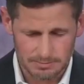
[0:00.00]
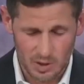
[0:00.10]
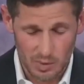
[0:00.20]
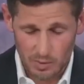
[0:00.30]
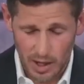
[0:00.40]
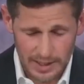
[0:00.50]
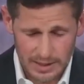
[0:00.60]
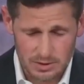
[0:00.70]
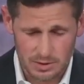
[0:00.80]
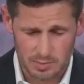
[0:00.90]
and we want
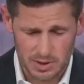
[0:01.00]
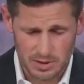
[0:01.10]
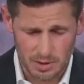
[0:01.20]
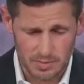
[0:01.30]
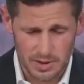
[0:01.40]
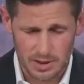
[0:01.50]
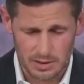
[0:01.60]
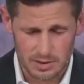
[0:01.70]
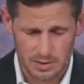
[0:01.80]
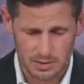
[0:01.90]
answers, but some
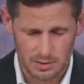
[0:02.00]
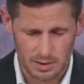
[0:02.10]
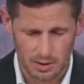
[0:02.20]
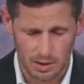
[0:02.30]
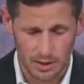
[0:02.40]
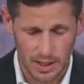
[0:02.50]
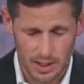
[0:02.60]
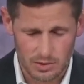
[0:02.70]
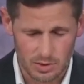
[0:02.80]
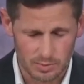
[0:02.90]
things are
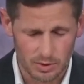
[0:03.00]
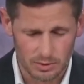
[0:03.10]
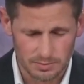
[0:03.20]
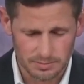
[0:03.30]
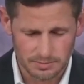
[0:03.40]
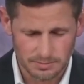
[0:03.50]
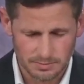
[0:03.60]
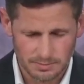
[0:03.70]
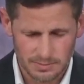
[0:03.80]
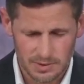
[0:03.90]
unanswerable.
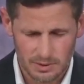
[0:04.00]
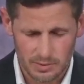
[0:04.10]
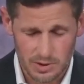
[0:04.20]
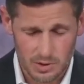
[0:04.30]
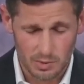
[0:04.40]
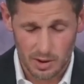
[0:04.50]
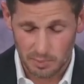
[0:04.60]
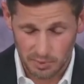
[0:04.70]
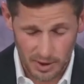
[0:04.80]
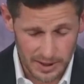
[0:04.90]
We just want to
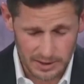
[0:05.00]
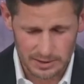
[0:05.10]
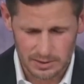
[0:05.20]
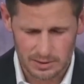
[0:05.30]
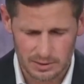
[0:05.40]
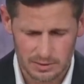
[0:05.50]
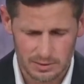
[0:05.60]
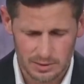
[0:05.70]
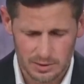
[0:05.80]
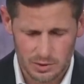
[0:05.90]
pray,
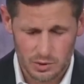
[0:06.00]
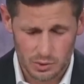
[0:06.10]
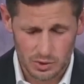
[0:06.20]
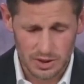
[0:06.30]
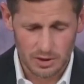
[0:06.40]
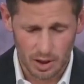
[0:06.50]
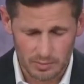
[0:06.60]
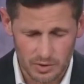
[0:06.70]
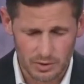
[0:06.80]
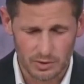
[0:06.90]
truly come
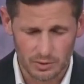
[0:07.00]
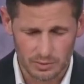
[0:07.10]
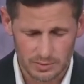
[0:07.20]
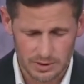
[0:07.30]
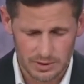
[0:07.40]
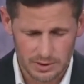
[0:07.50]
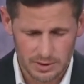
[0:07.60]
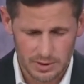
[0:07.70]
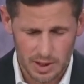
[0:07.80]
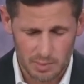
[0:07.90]
to you
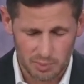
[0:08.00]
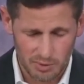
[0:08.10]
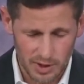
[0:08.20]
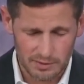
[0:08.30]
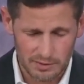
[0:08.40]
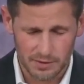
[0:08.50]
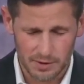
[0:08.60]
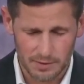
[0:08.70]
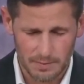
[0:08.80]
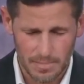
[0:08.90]
and pray
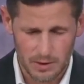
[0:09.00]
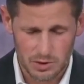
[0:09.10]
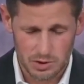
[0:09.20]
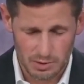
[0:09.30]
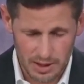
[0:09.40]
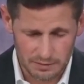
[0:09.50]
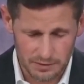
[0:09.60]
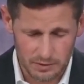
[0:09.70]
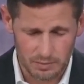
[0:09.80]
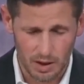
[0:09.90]
for strength
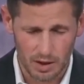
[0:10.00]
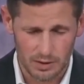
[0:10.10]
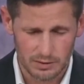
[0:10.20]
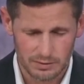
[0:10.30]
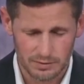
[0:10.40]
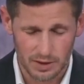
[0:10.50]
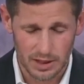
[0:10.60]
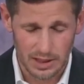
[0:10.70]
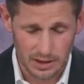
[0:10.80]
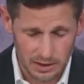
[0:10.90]
for Damar, for
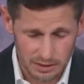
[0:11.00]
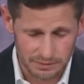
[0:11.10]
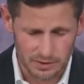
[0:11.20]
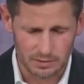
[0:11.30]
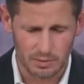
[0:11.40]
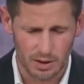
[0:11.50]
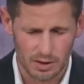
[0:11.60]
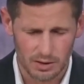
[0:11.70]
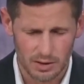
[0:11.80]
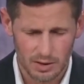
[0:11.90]
healing for
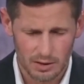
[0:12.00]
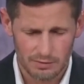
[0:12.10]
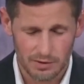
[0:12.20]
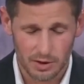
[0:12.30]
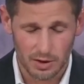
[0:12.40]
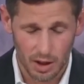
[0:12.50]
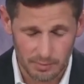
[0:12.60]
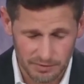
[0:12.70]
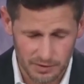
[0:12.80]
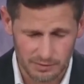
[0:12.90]
Damar, for
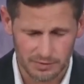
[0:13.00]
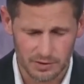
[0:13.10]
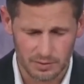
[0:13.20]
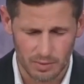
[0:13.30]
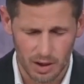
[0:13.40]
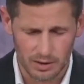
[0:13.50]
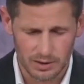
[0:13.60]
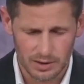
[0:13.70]
comfort for Damar,